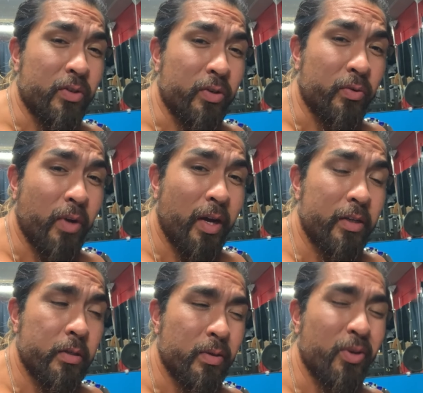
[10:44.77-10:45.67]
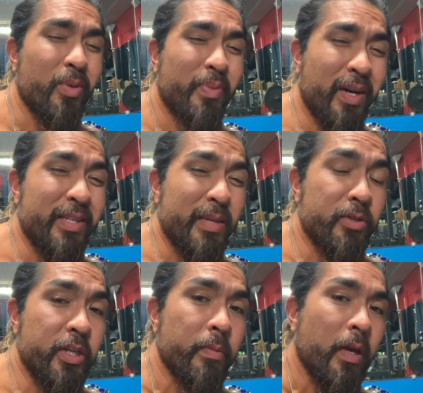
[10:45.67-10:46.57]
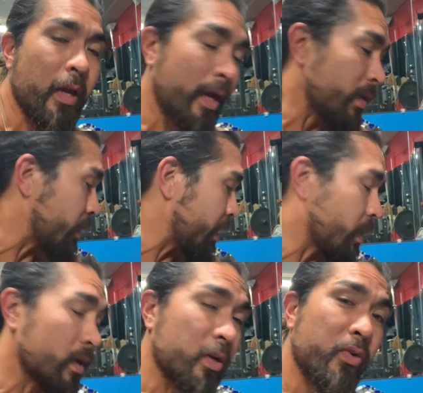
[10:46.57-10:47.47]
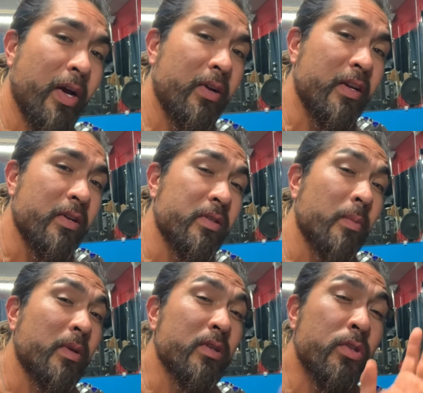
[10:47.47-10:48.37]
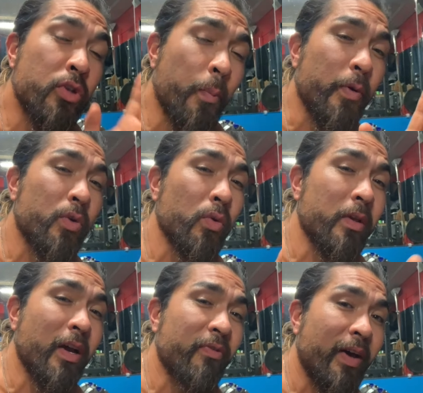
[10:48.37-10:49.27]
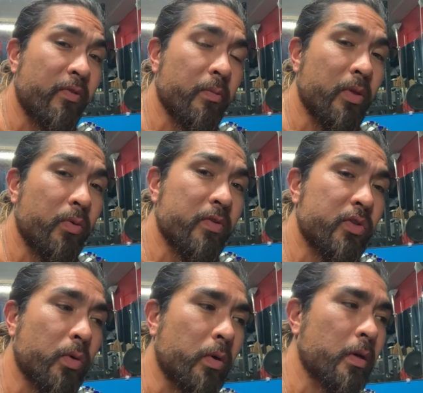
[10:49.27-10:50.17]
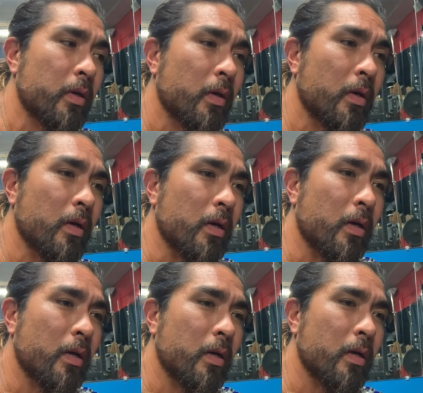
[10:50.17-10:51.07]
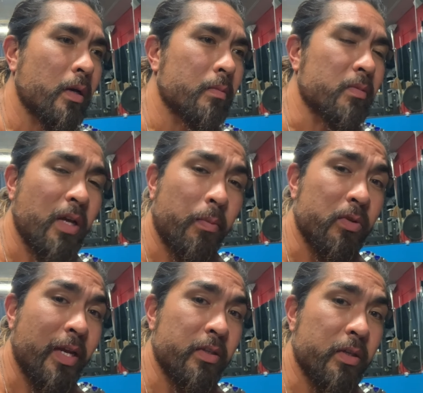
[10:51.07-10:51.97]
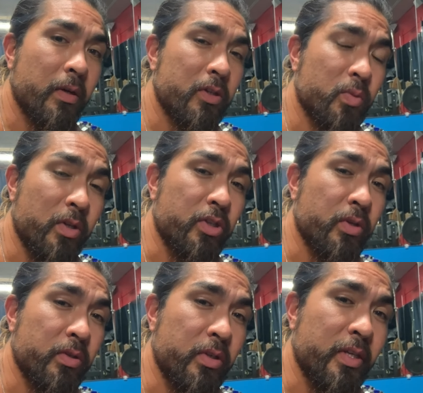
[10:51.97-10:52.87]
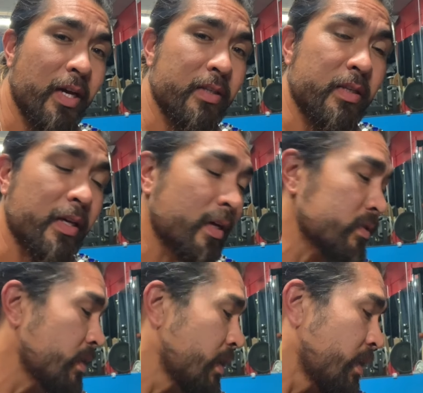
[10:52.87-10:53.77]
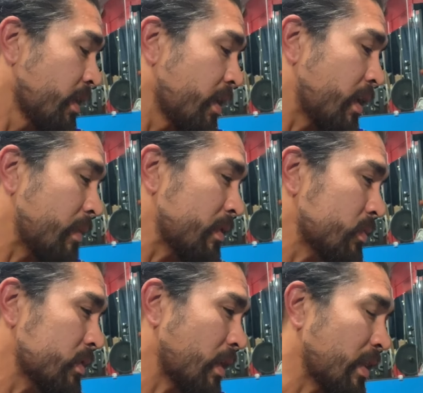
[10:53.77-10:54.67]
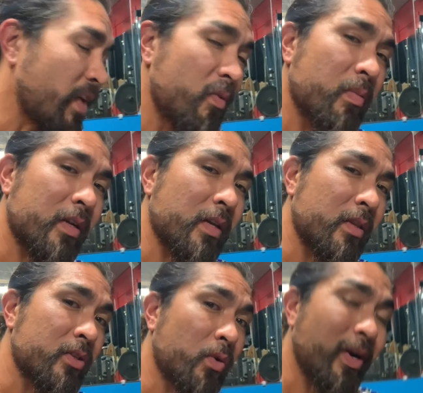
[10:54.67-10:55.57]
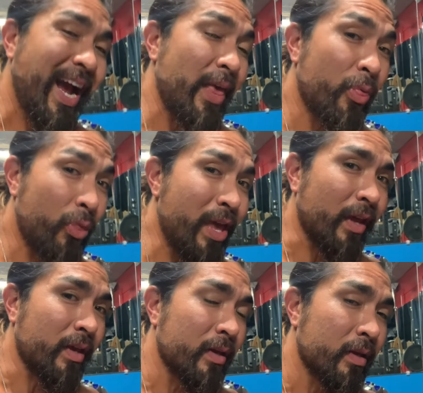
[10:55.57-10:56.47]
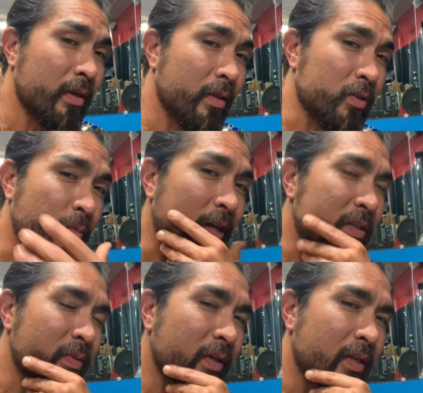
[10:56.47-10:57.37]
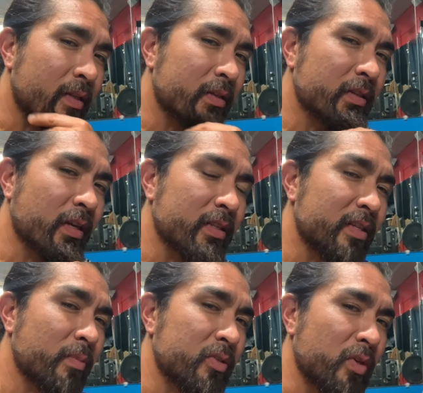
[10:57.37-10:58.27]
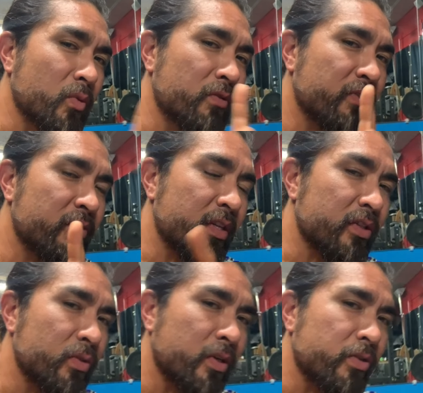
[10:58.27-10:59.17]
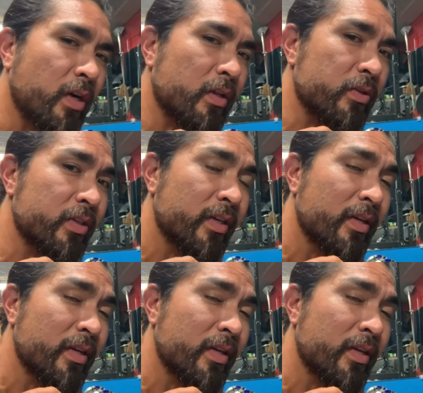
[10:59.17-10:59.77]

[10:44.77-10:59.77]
garage, or the Boddam gym. Anyway, on the ground here, something super cool that I found from a thrift store a couple days ago. I just want to show it to you guys and gals. This was 11 bucks out the door. I think there's a possibility that this thing can sell between $150 and $200.